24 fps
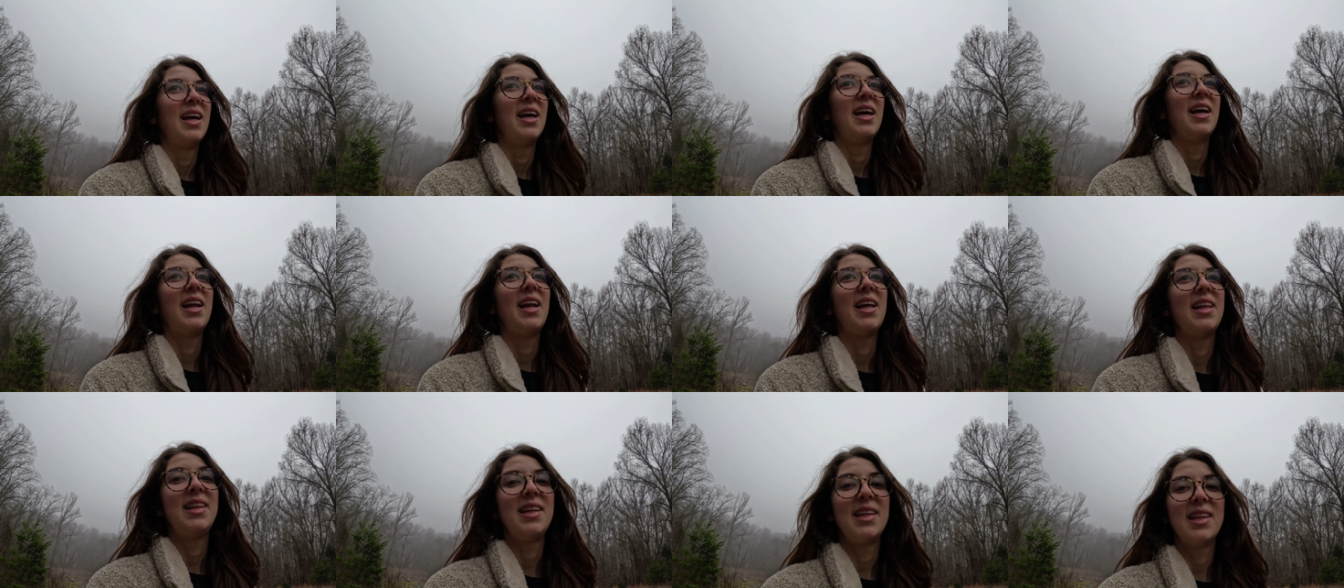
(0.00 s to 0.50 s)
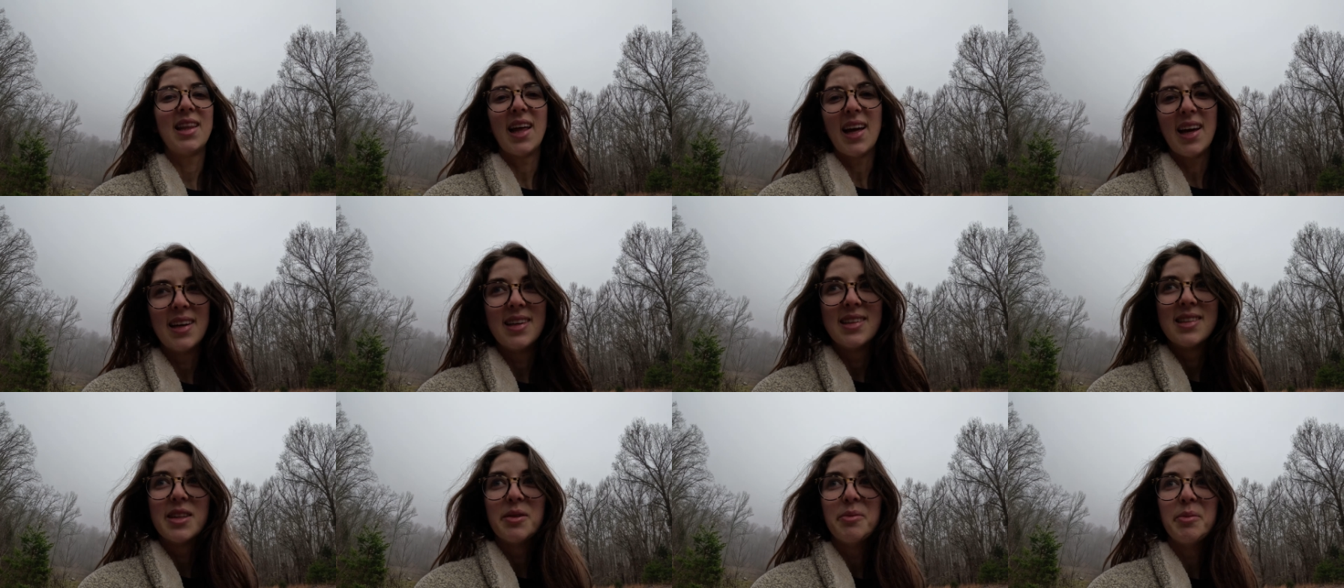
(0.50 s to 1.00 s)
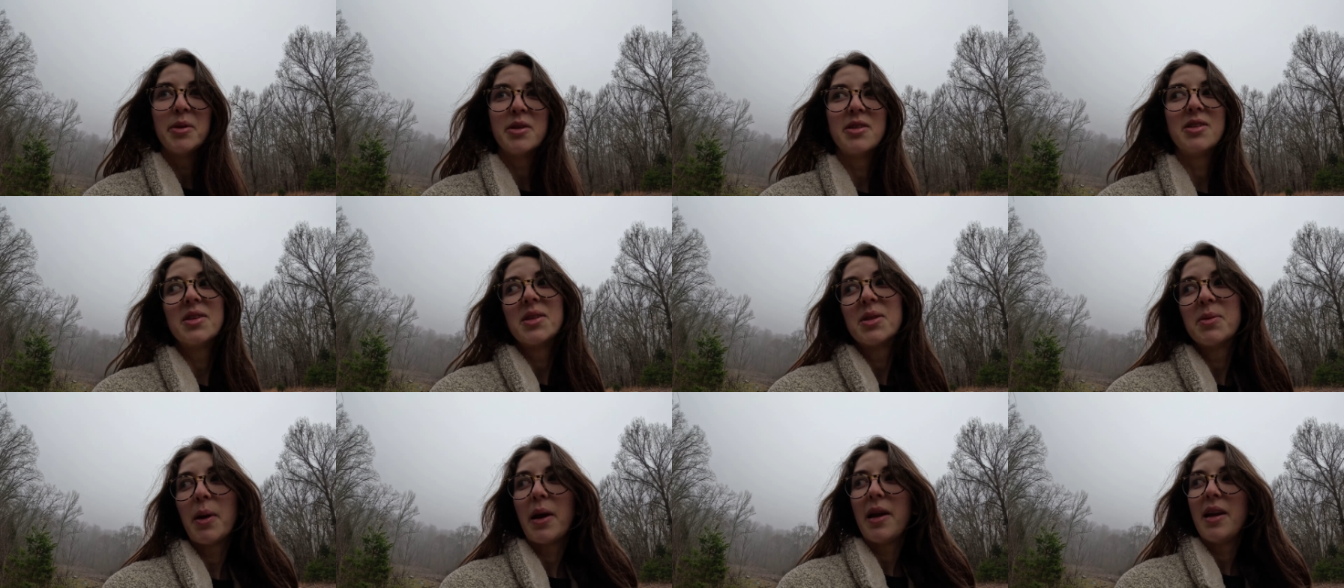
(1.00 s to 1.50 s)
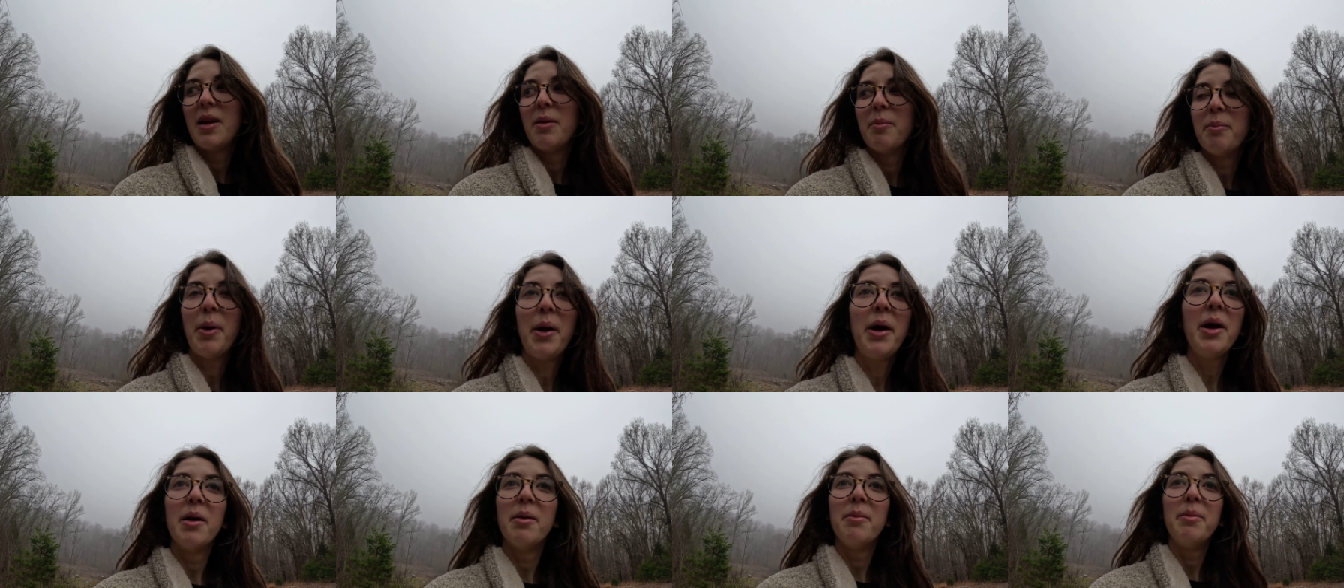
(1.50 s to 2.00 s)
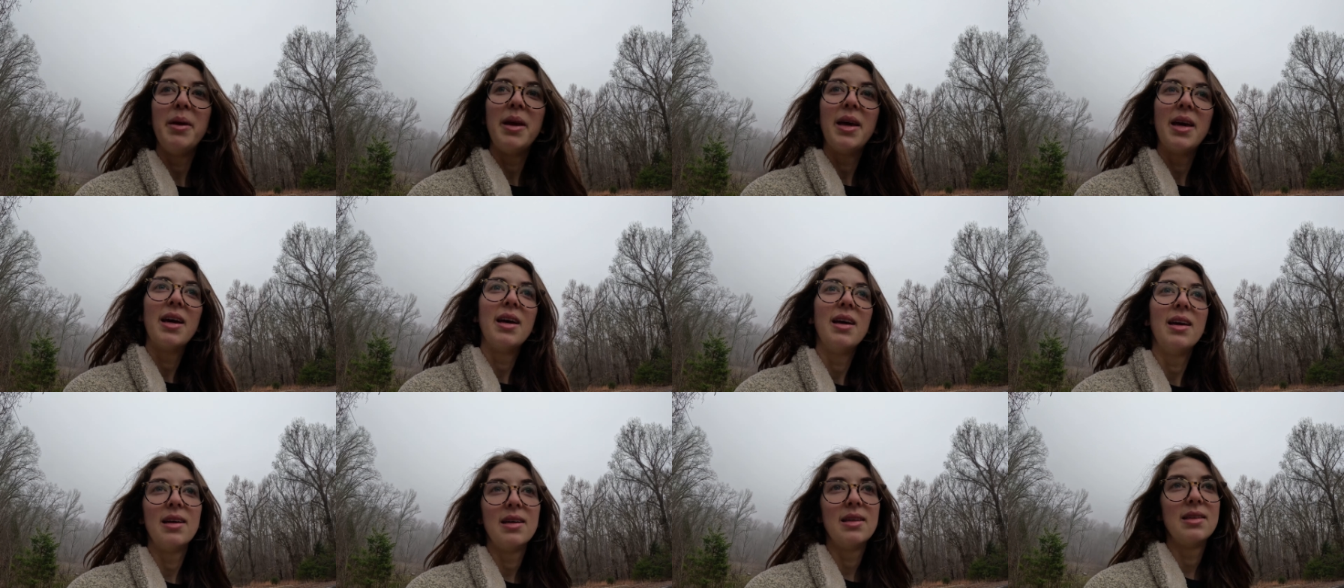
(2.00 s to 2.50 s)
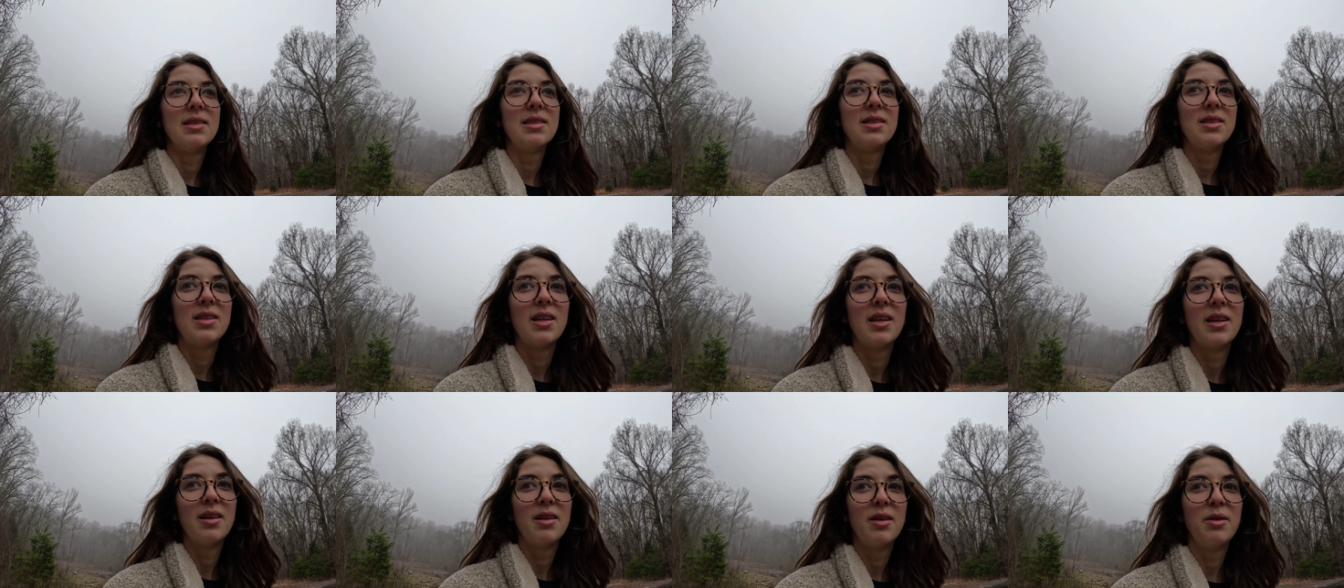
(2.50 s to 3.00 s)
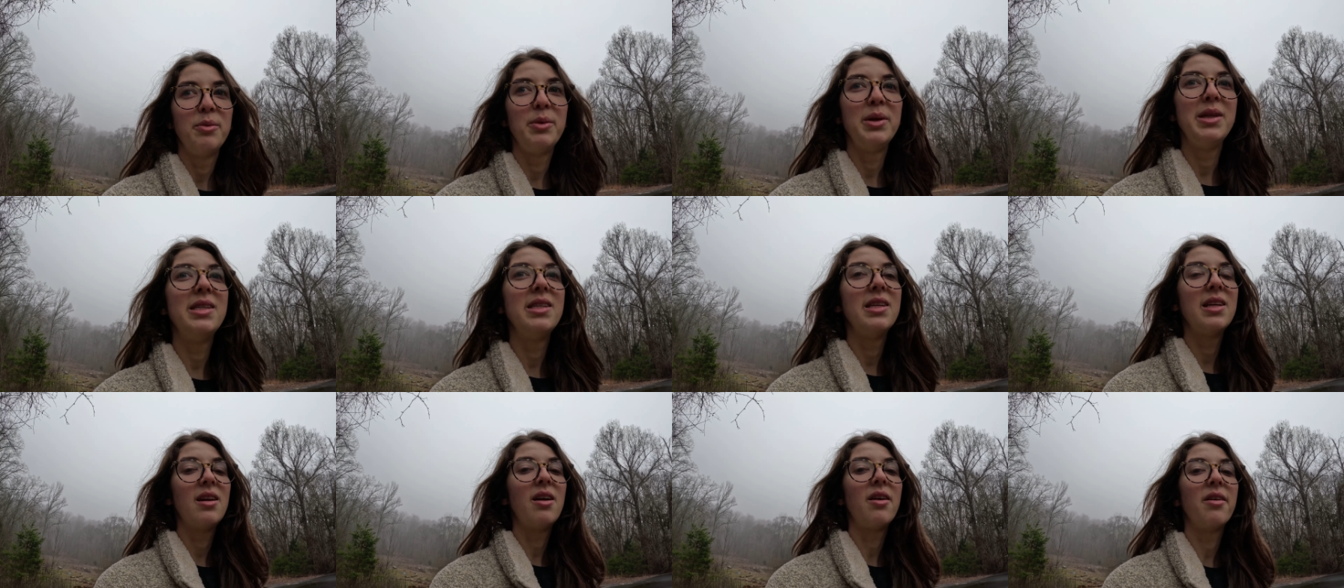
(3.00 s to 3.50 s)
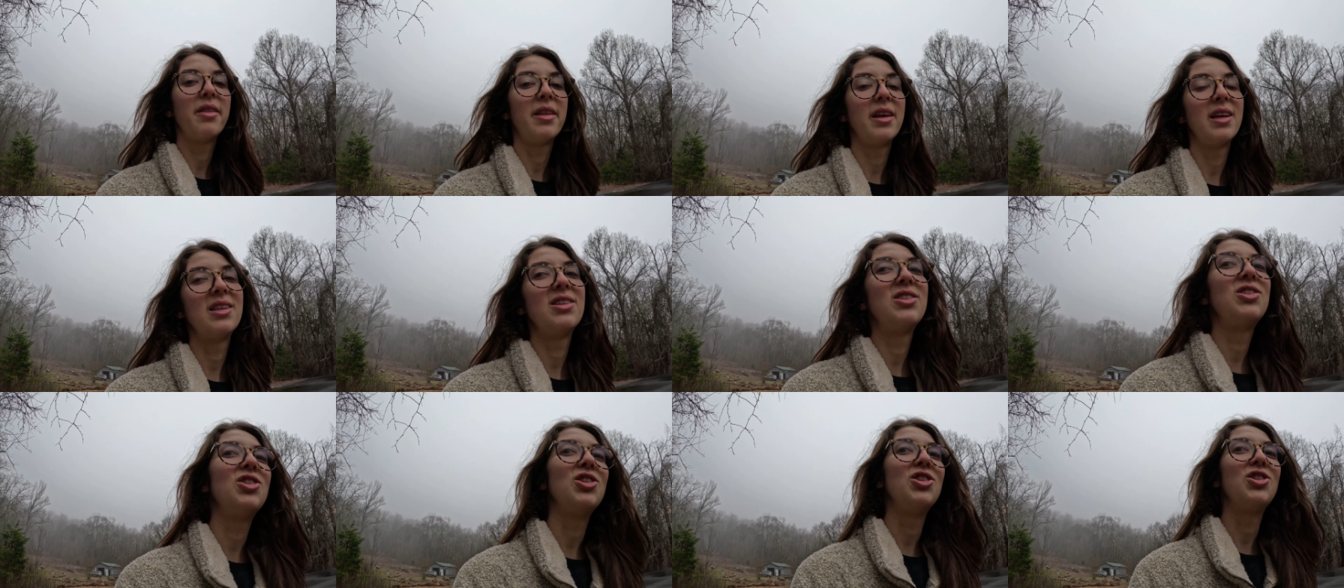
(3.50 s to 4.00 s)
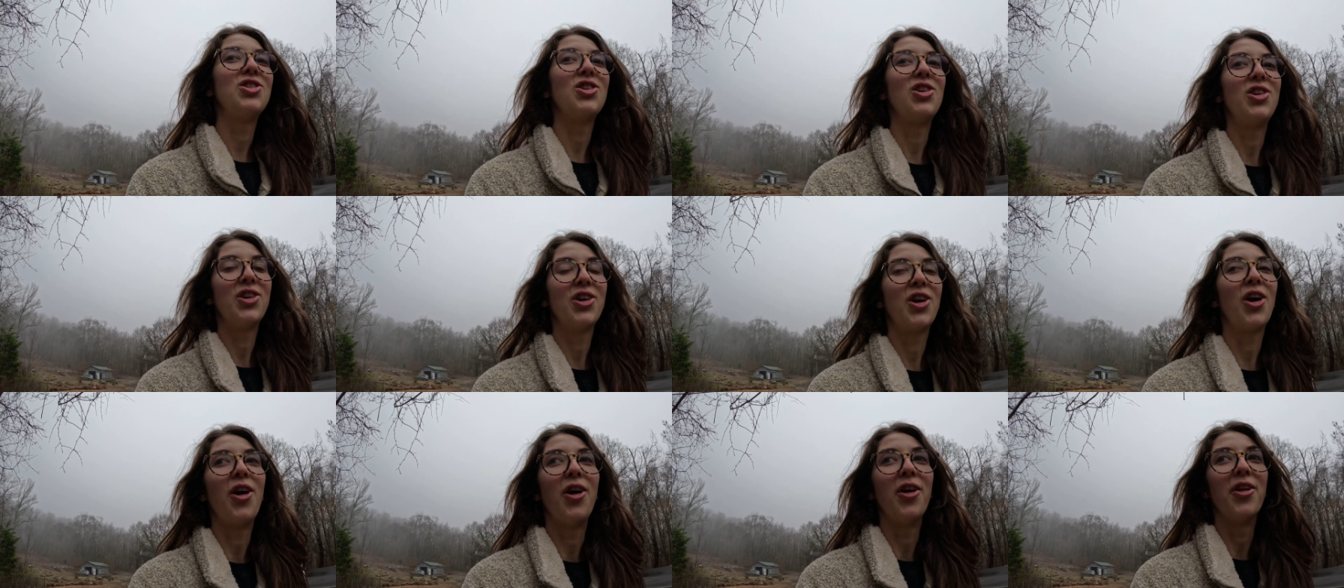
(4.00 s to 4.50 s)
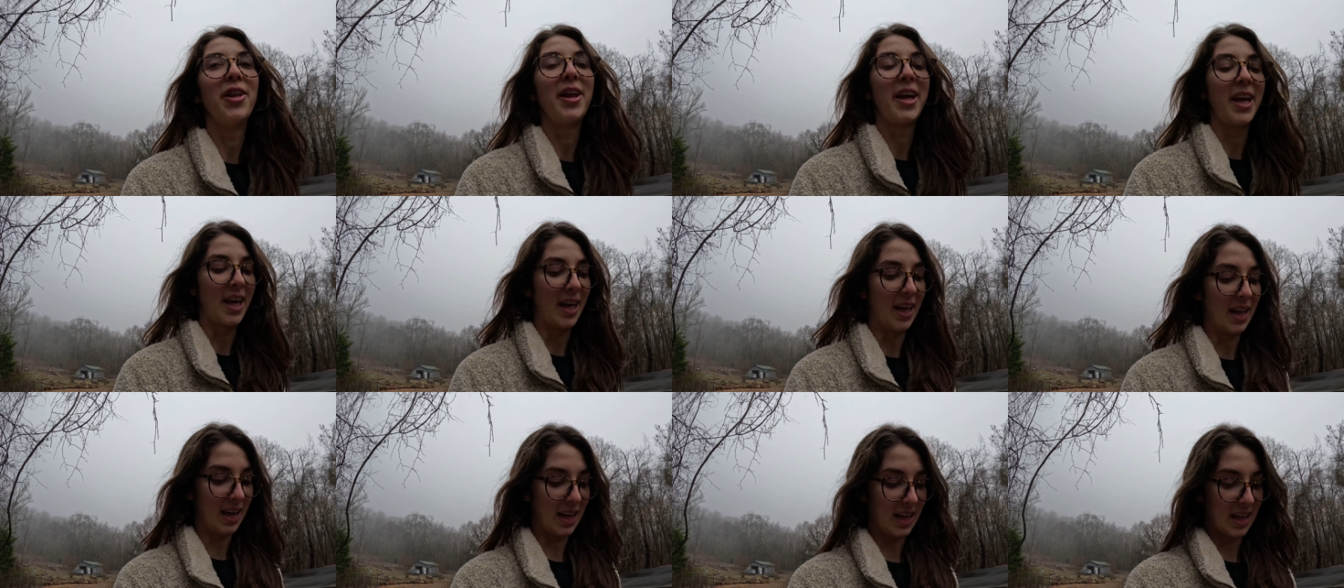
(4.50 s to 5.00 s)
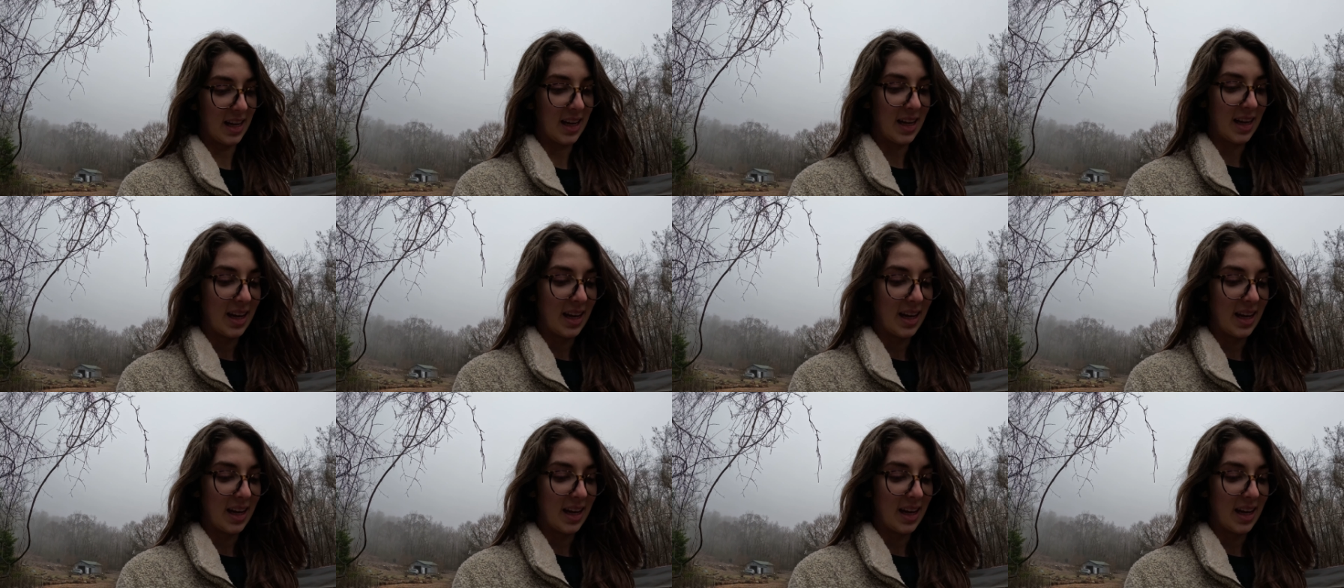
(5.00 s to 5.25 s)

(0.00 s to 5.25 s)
and I think that is the most exciting part, because we did all this just on a calling,